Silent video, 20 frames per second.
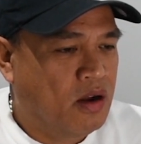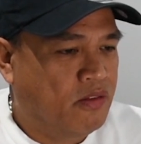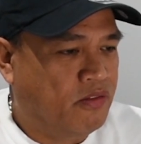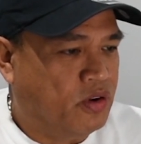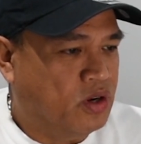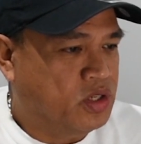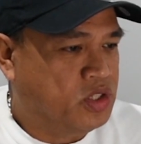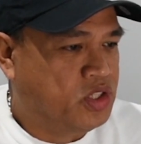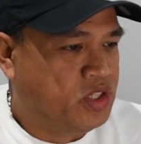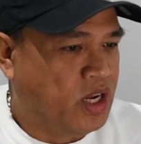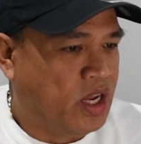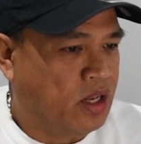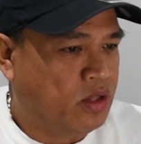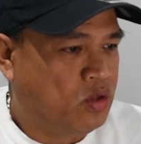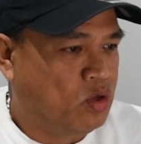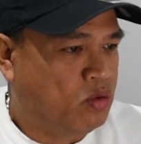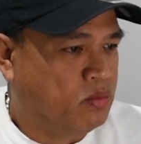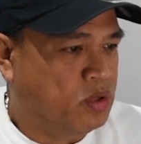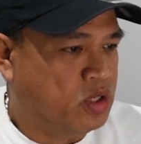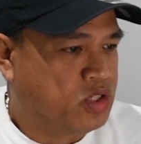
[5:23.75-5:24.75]
for
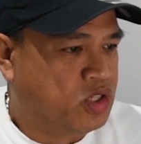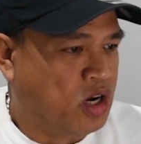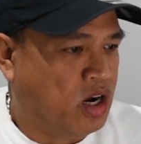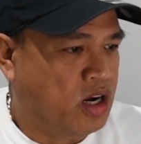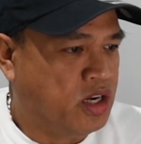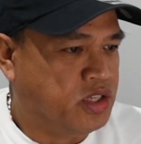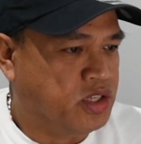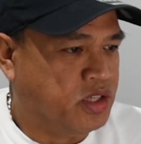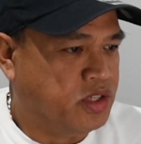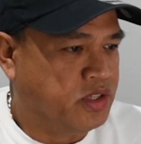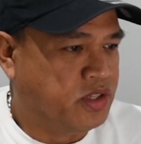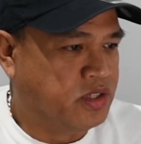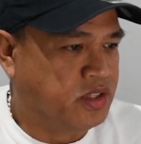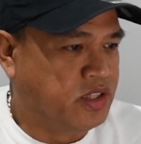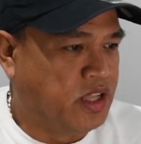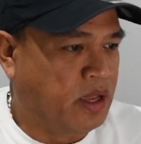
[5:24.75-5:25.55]
Shelltuber Chargers. His